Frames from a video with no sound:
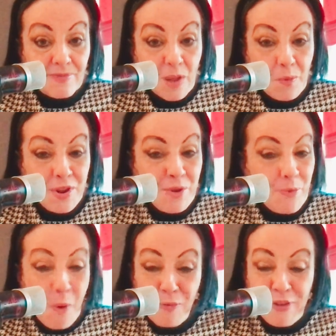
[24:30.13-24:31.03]
When you're
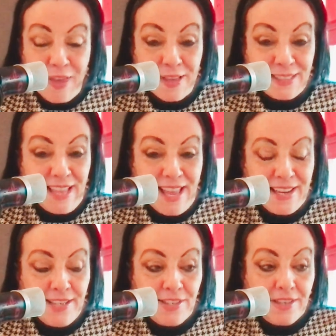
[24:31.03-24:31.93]
over the other
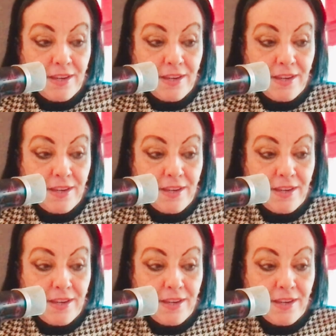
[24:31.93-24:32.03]
side,